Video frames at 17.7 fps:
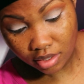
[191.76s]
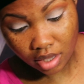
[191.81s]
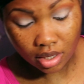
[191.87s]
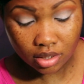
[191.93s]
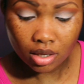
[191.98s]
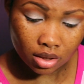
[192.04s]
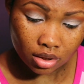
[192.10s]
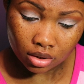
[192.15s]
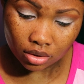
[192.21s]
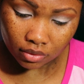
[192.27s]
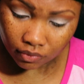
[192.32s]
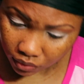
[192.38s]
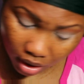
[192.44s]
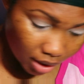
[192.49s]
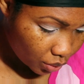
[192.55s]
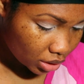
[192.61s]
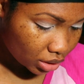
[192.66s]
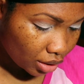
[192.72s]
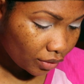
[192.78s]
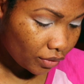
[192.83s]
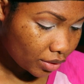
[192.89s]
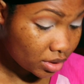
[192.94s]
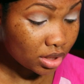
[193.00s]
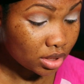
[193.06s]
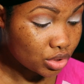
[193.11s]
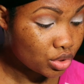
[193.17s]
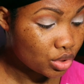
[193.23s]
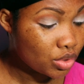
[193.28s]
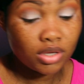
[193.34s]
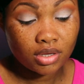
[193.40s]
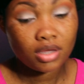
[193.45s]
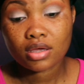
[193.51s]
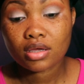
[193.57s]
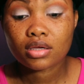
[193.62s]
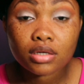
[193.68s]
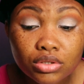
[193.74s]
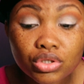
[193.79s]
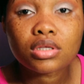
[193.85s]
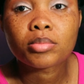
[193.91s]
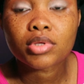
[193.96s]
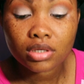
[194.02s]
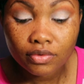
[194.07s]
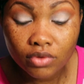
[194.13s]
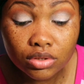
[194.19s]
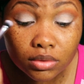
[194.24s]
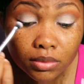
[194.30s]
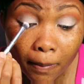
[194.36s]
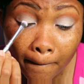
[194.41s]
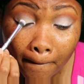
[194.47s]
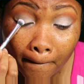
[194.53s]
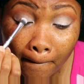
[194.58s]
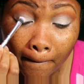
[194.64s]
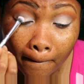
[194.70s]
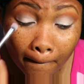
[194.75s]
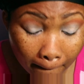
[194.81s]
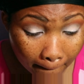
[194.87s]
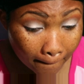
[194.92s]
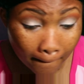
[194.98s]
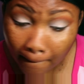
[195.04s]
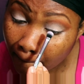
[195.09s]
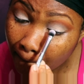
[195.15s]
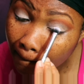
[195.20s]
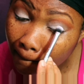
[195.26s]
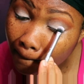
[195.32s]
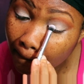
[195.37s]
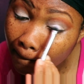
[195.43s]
that day, whatever. You know, makeup is really just art. You know, there